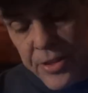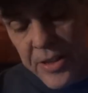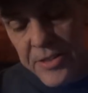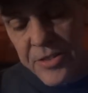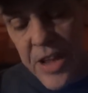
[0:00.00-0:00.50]

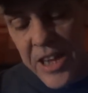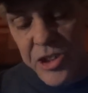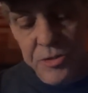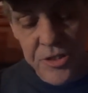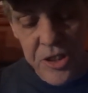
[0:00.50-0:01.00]
these
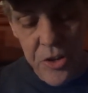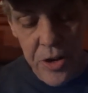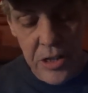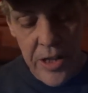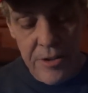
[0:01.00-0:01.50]
national
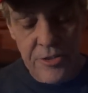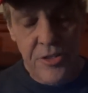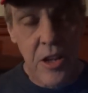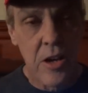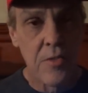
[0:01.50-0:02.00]
security
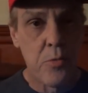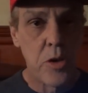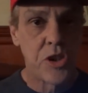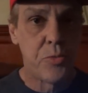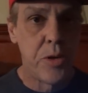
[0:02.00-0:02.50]
letters, of
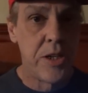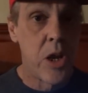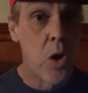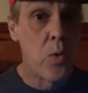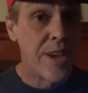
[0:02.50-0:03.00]
which we
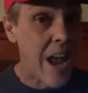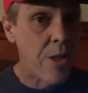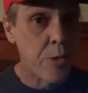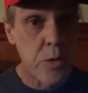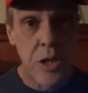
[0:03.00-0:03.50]
know now
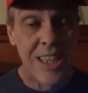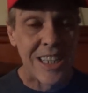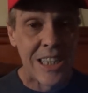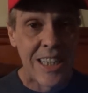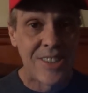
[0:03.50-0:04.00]
there were at
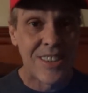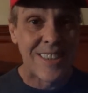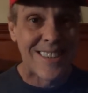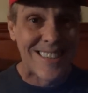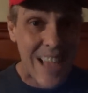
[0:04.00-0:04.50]
least
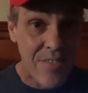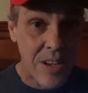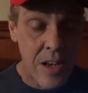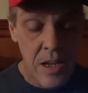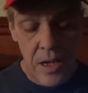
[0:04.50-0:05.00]

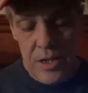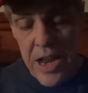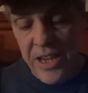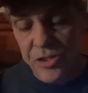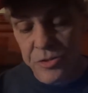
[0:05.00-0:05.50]
7
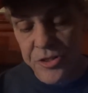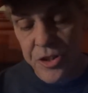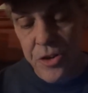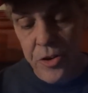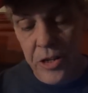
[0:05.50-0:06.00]
national
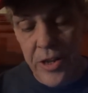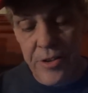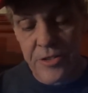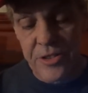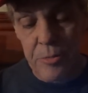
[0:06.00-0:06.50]
security
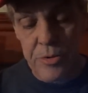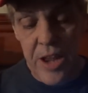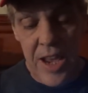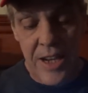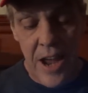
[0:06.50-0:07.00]
letters that were
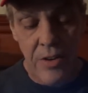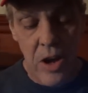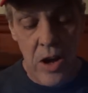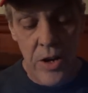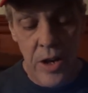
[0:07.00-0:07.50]
taken out
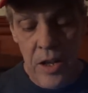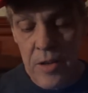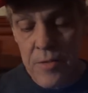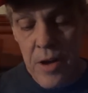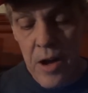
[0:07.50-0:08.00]
on
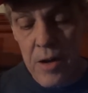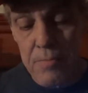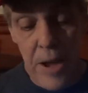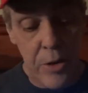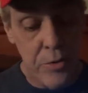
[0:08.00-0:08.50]

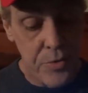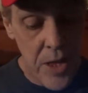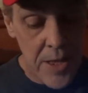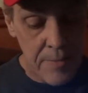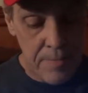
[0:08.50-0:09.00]
Michael
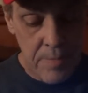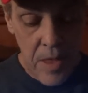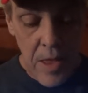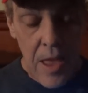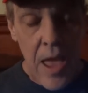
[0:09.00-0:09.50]
Flynn.
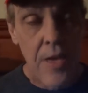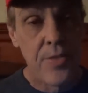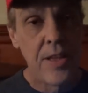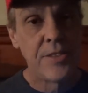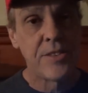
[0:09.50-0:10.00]

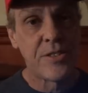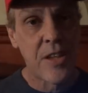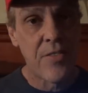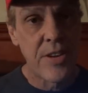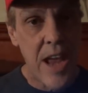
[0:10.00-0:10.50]
And these
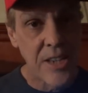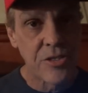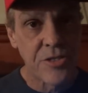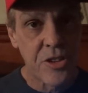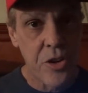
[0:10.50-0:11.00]
7
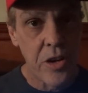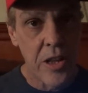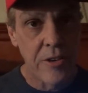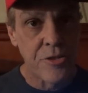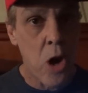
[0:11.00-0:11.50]
national security
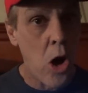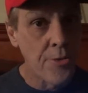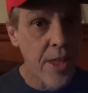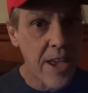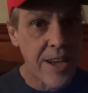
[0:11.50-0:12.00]
letters are all
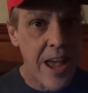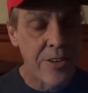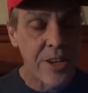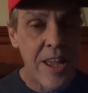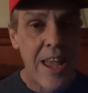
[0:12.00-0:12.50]
taken
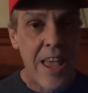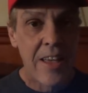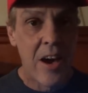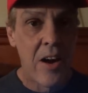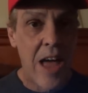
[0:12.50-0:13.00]
out
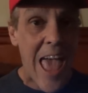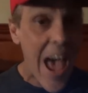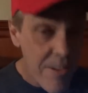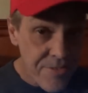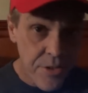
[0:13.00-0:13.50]

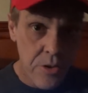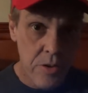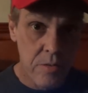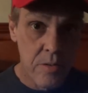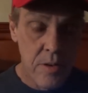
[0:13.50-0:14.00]

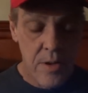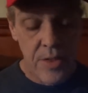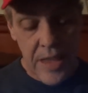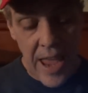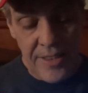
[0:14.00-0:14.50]
after
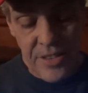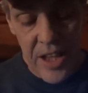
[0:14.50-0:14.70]
the case